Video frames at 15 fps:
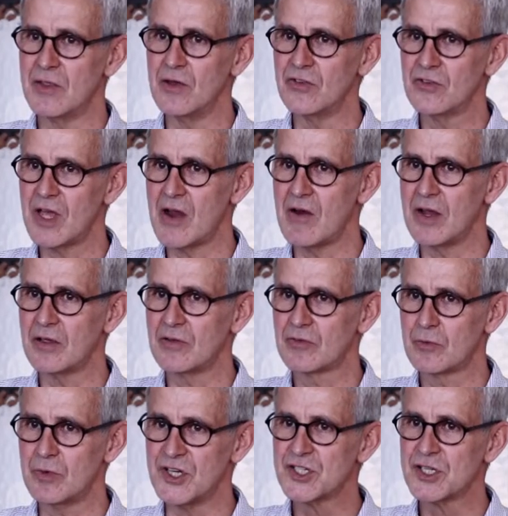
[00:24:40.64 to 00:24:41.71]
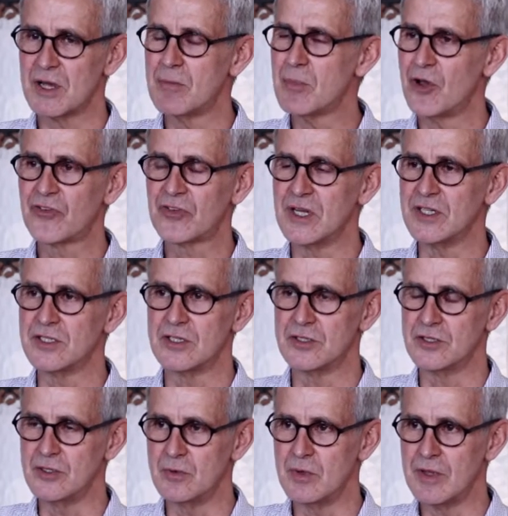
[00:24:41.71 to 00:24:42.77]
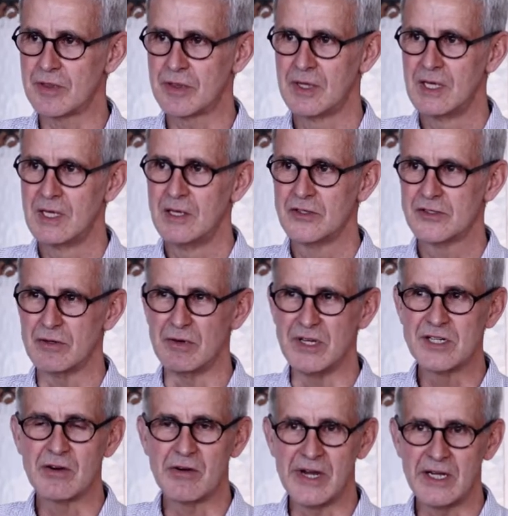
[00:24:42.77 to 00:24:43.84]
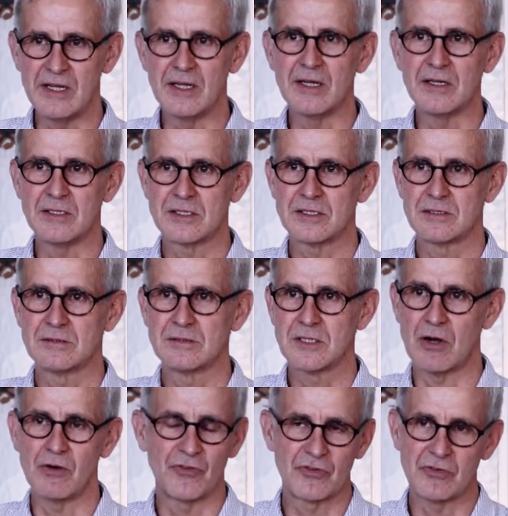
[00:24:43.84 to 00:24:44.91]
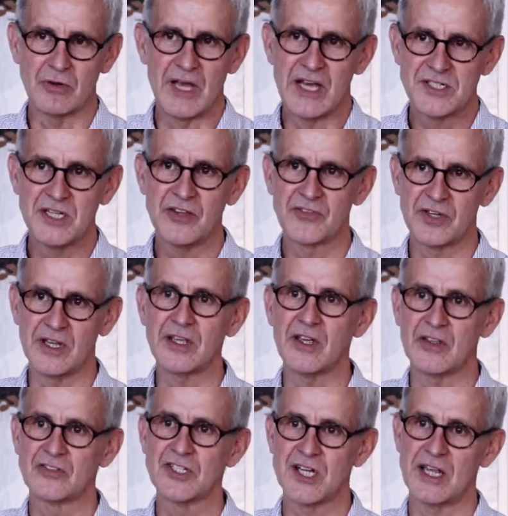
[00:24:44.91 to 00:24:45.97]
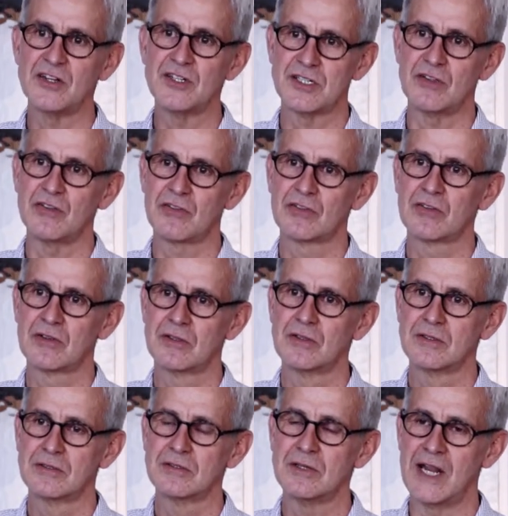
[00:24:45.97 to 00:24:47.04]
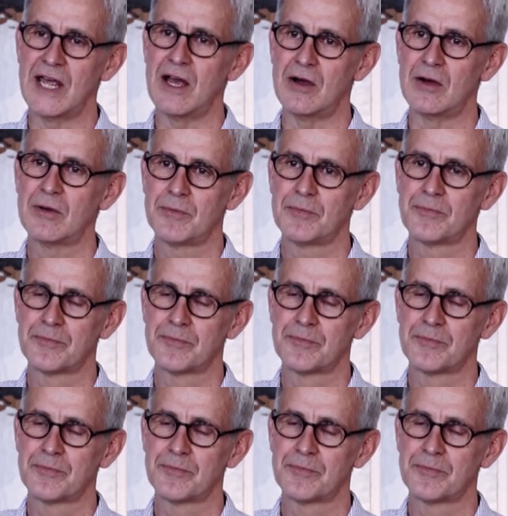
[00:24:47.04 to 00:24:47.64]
in those areas, which are mostly to do with sort of literary and cultural artistic exchanges now.